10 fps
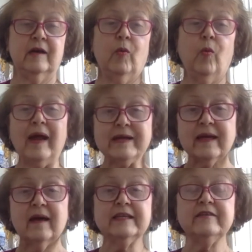What
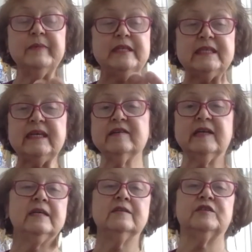kind of
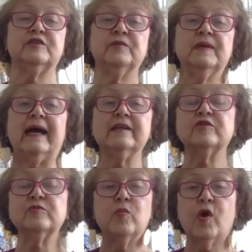materials do you like
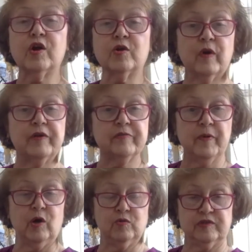to work with
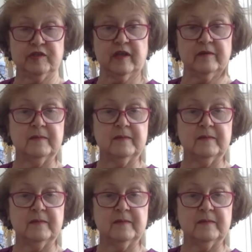most?